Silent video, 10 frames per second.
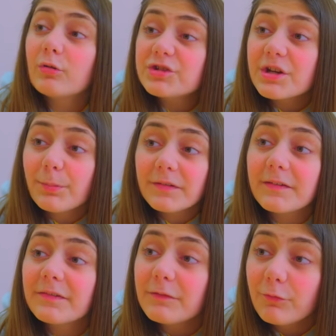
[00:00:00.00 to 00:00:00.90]
after
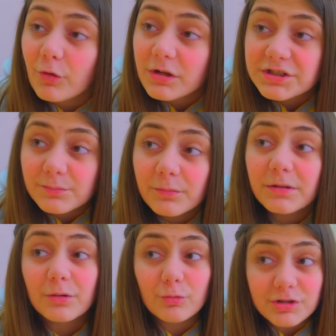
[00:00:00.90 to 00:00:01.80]
all we learn,
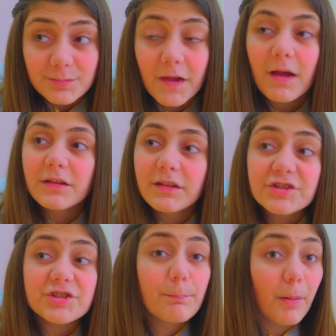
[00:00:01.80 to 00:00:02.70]
our boys
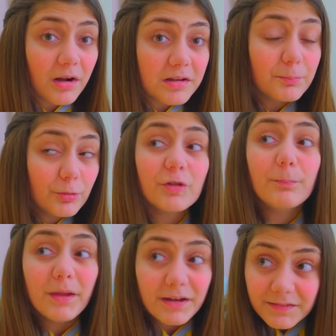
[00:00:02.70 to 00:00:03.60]
will run after
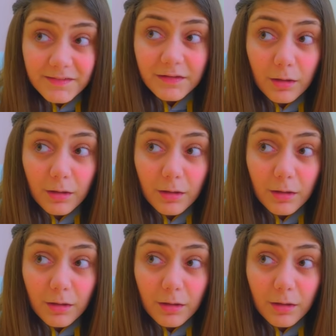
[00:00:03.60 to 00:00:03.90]
us!